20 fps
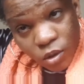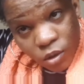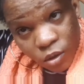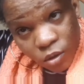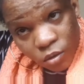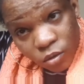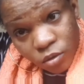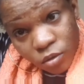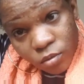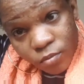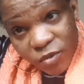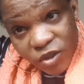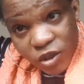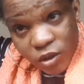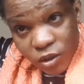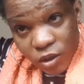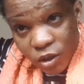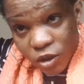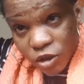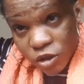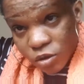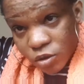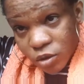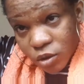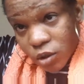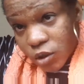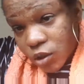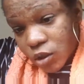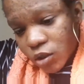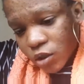I'm gonna be
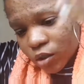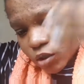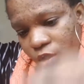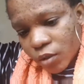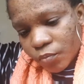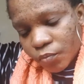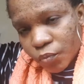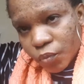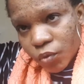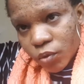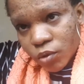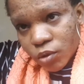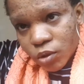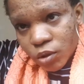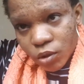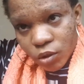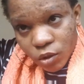searching it as I'm putting